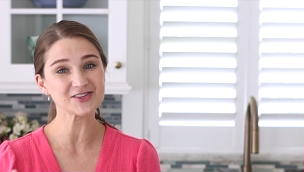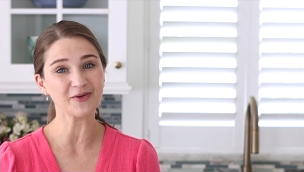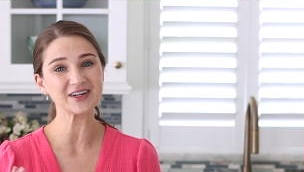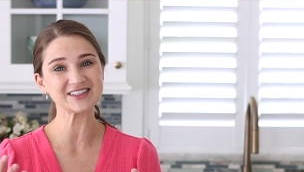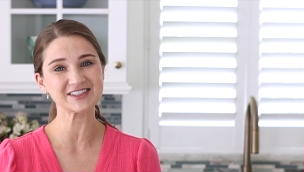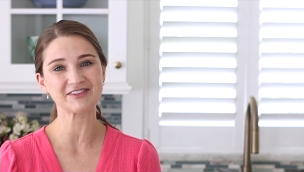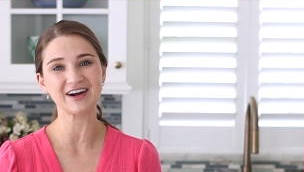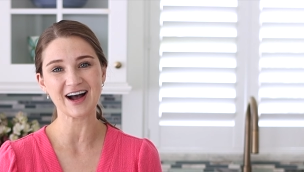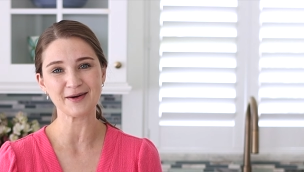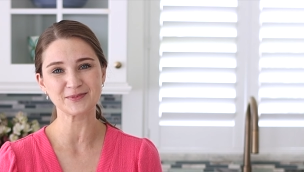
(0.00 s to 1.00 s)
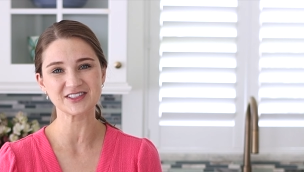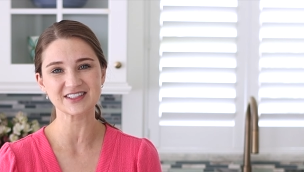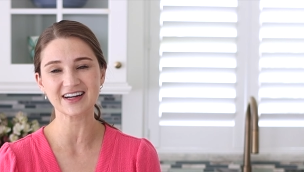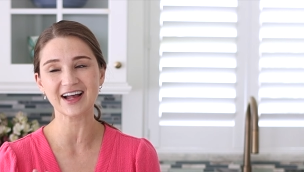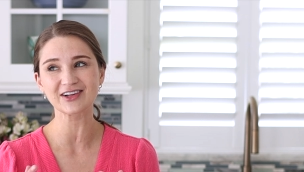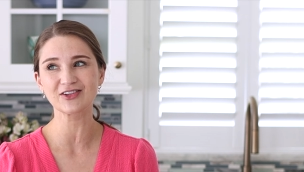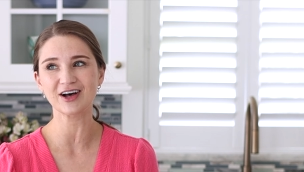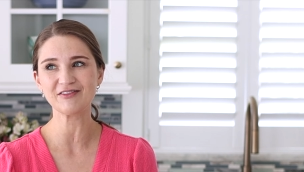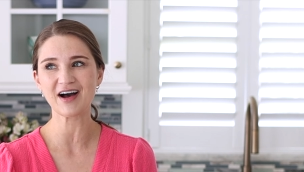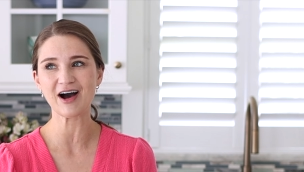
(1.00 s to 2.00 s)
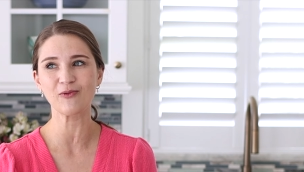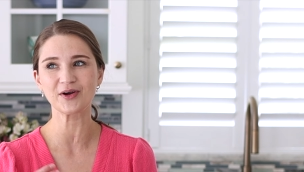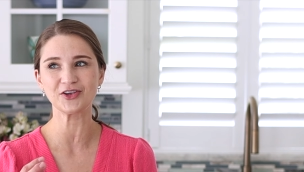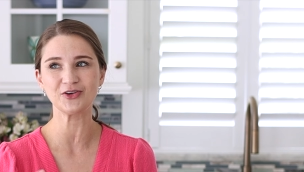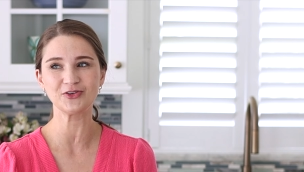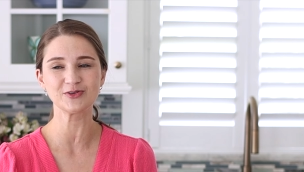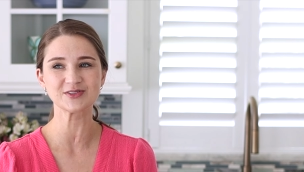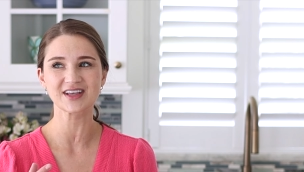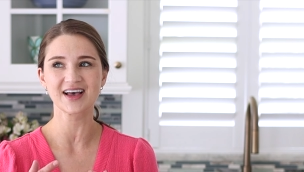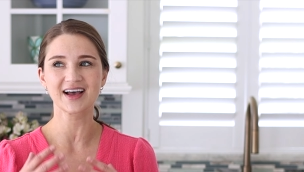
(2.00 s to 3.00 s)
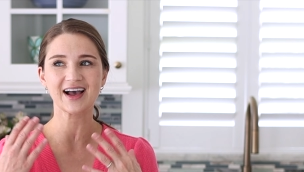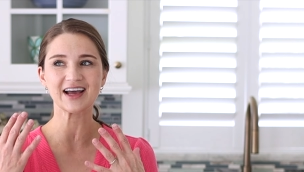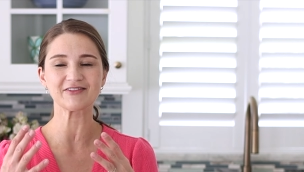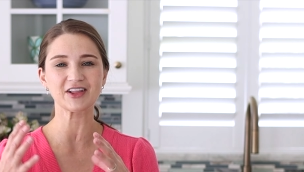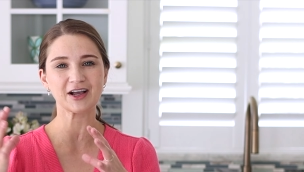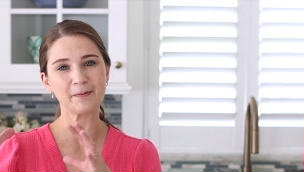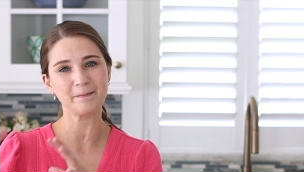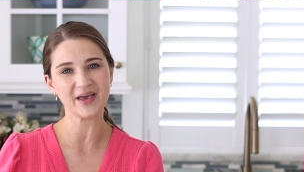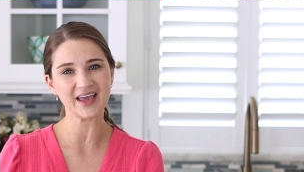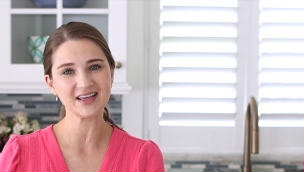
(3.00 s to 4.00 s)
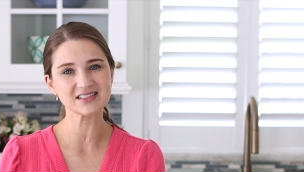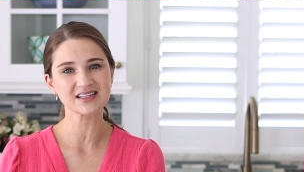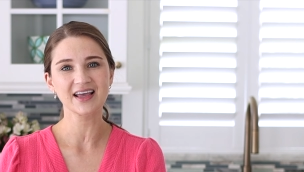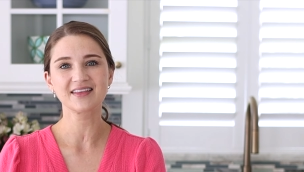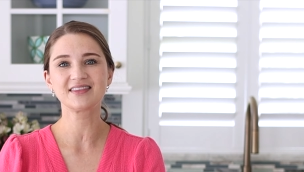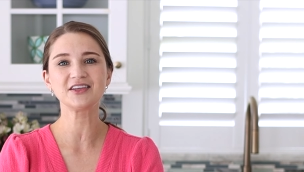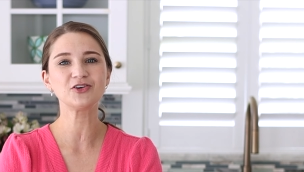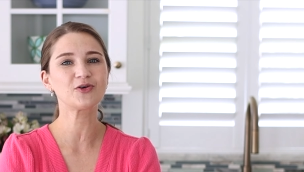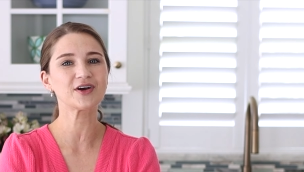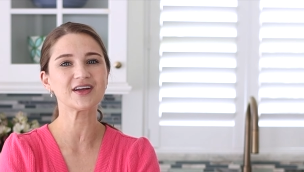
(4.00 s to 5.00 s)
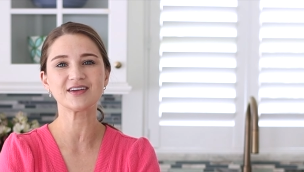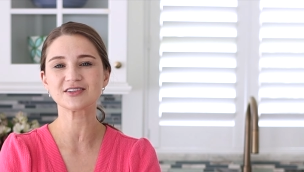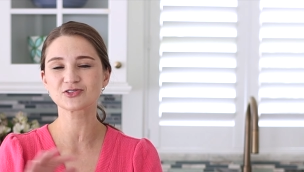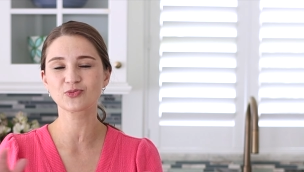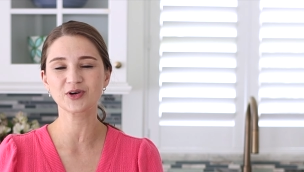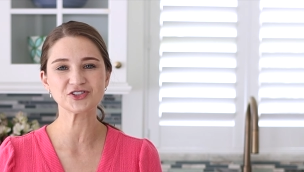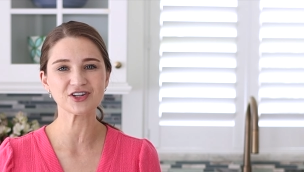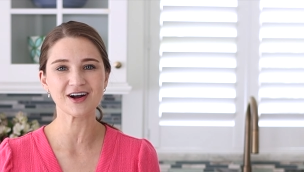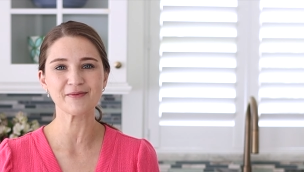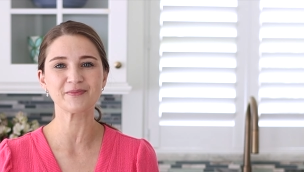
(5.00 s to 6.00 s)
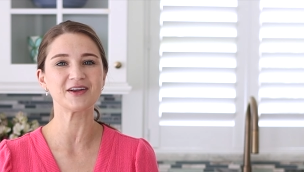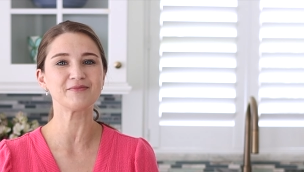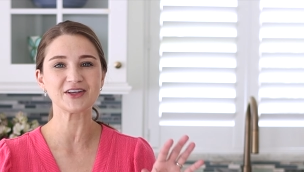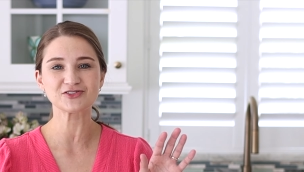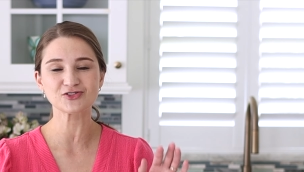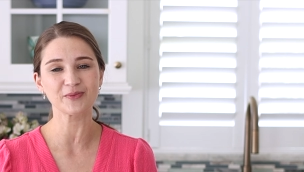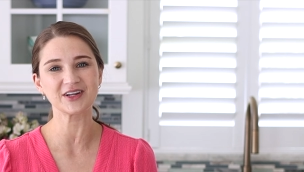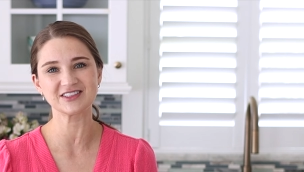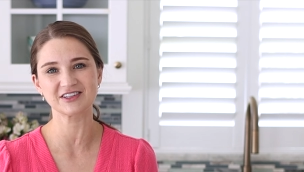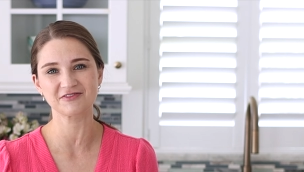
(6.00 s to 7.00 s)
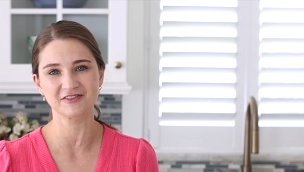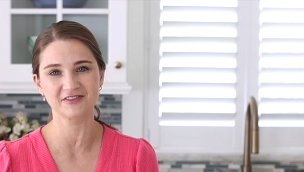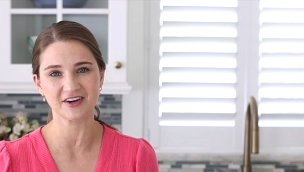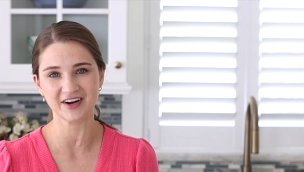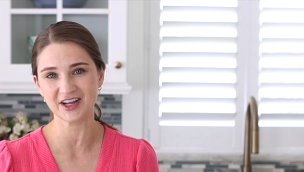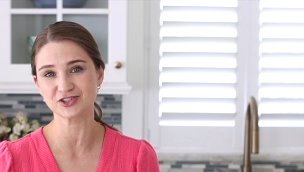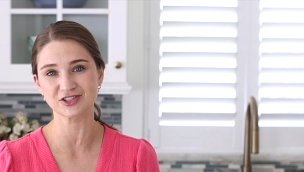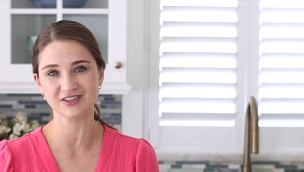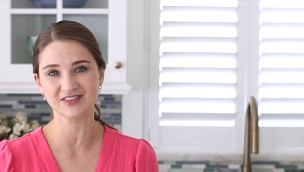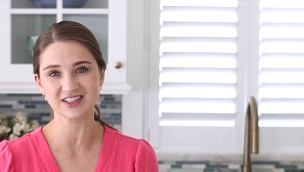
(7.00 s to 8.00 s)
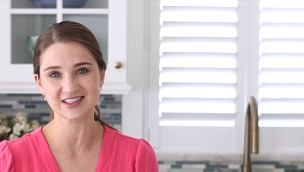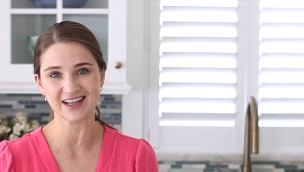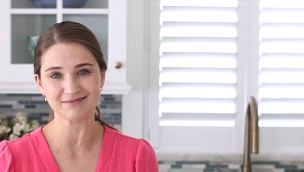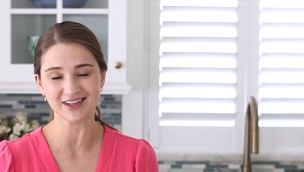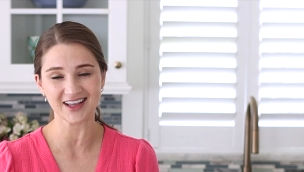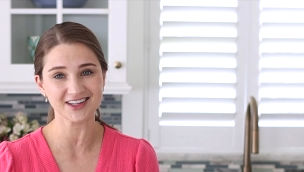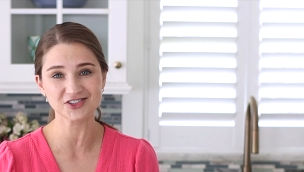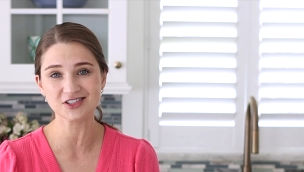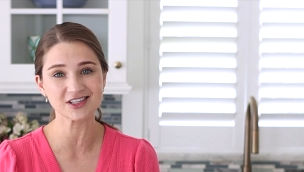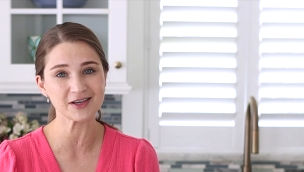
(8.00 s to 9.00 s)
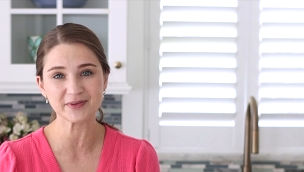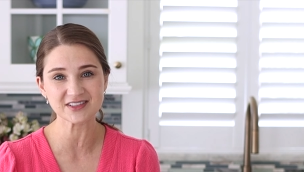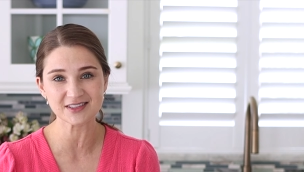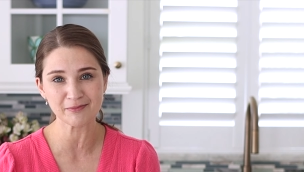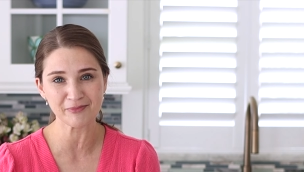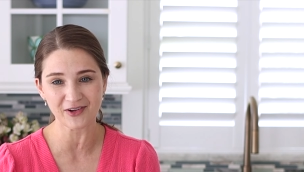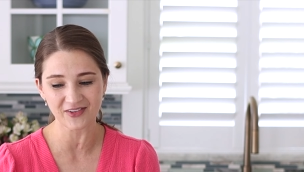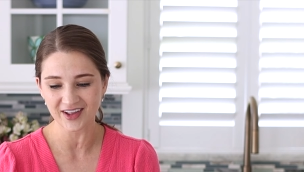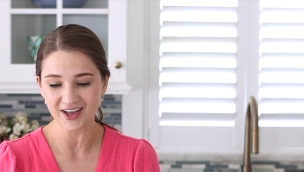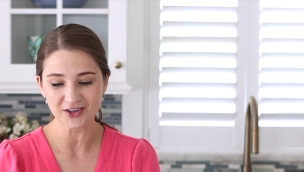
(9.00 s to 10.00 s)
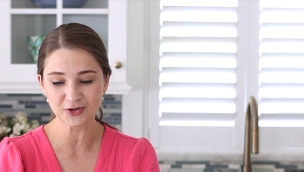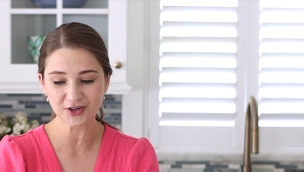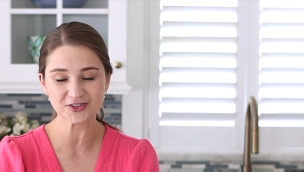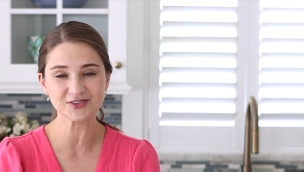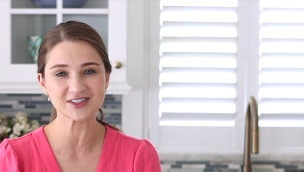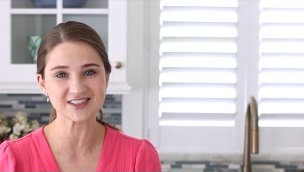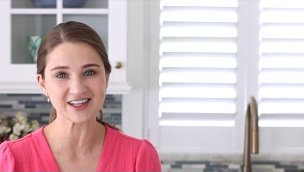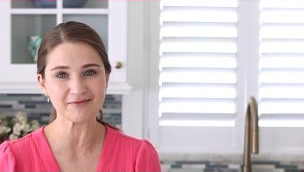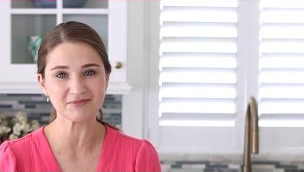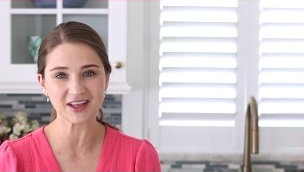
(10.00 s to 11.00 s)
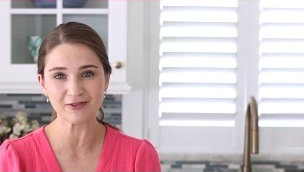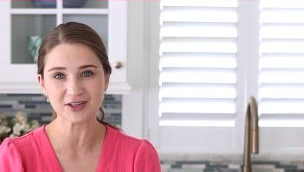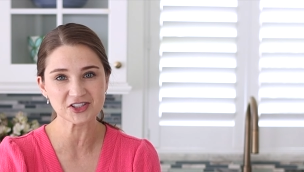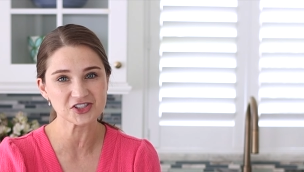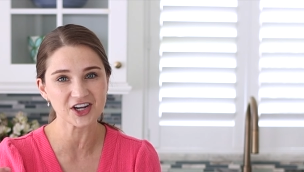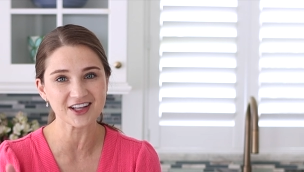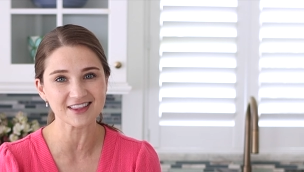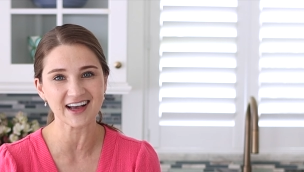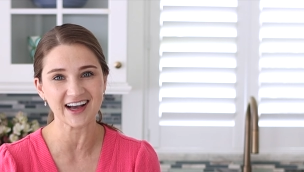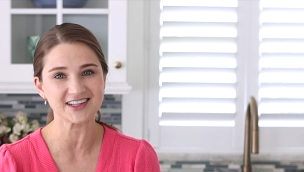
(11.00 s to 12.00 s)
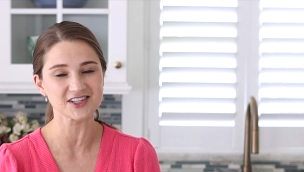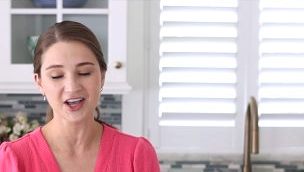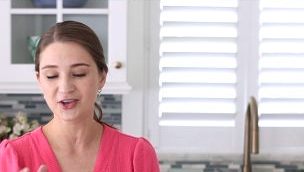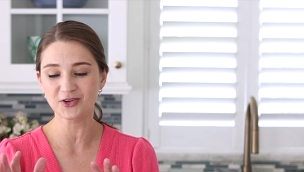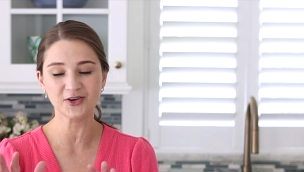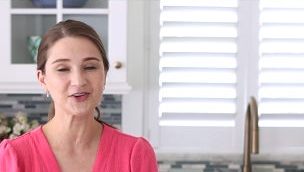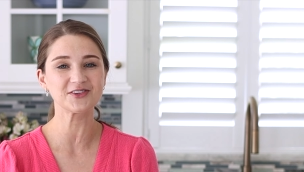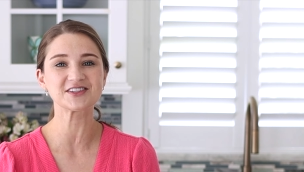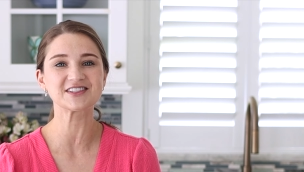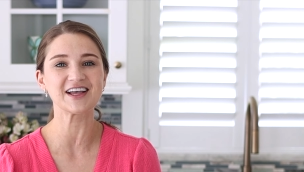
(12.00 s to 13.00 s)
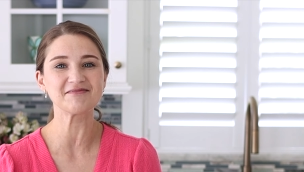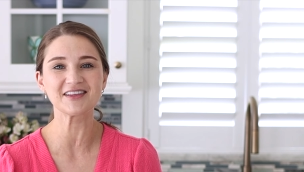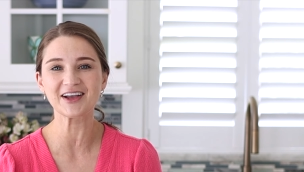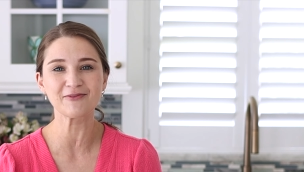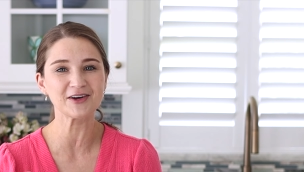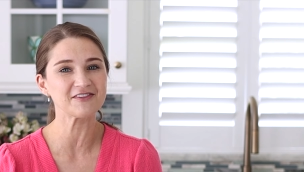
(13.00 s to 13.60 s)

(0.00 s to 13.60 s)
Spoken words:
so many different options, and I love how when you use kind of like a base, then you can switch it up and make so many different variations of the same thing and just keep it simple. You could do the same thing with chicken thighs. You could do the same thing with